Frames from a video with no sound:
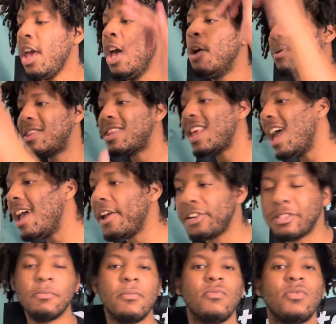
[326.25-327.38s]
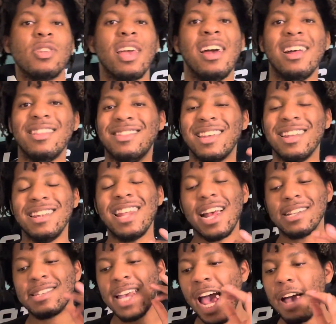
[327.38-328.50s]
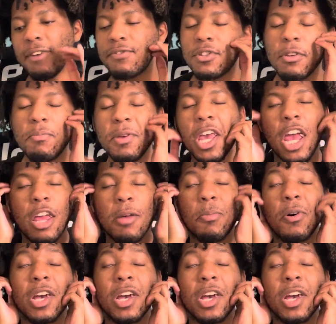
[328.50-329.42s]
But then the Nets have to be able,